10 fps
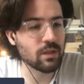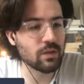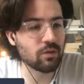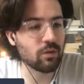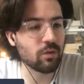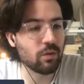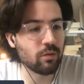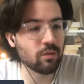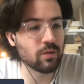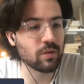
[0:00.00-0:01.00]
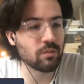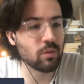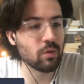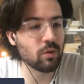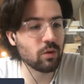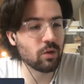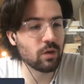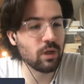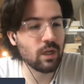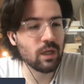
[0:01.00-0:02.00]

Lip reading: I scroll through some more,